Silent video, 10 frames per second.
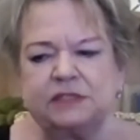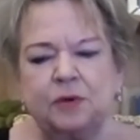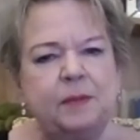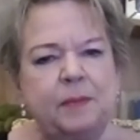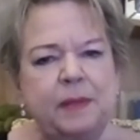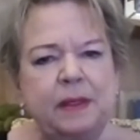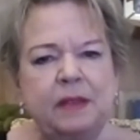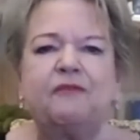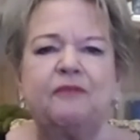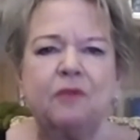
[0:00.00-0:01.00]
And so I
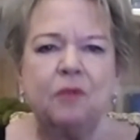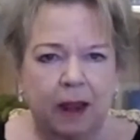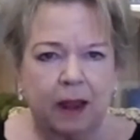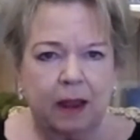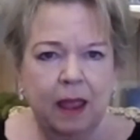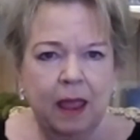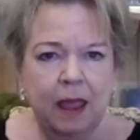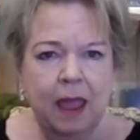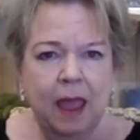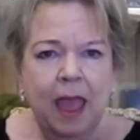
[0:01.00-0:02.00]
was trying to figure out
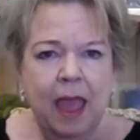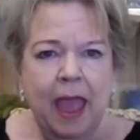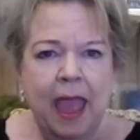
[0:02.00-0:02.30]
how to do this.